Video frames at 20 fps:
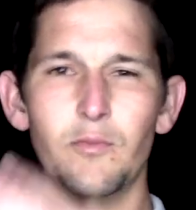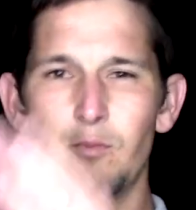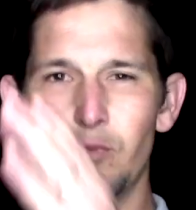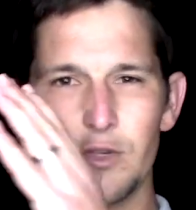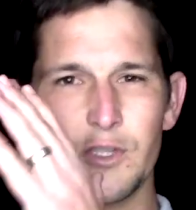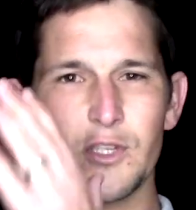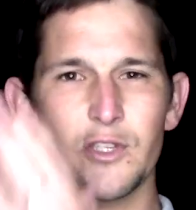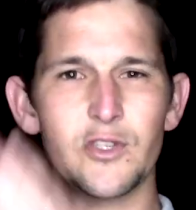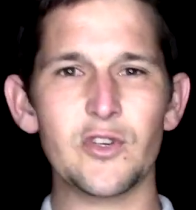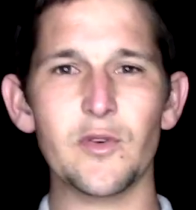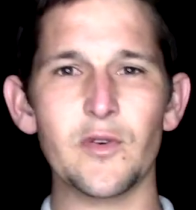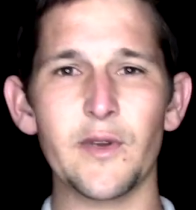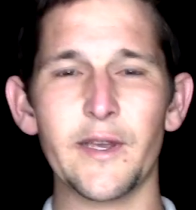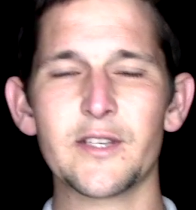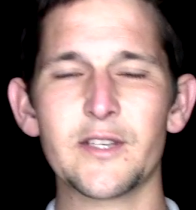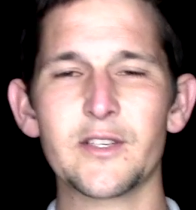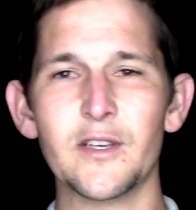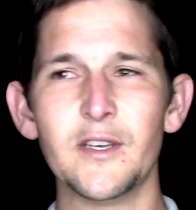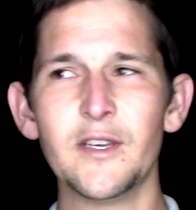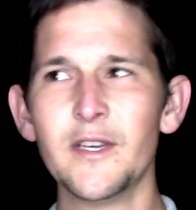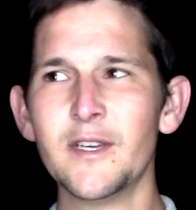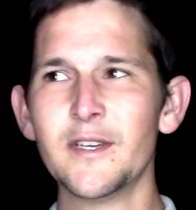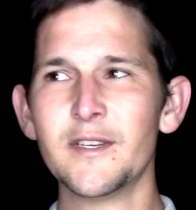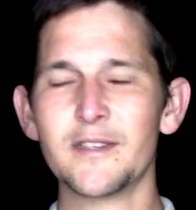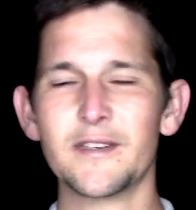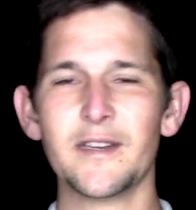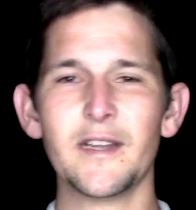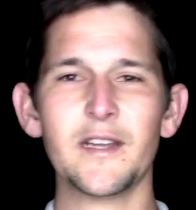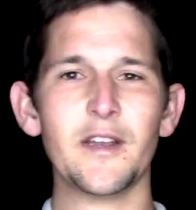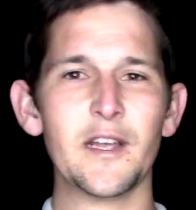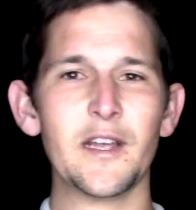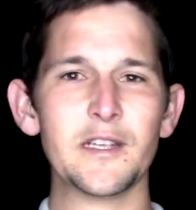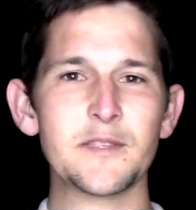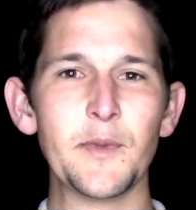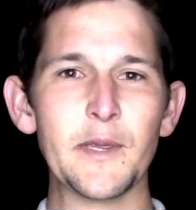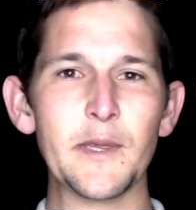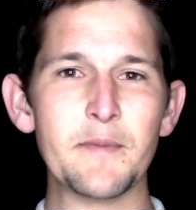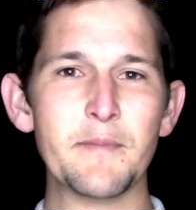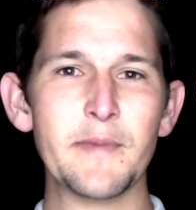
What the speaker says: which is UX. So nice big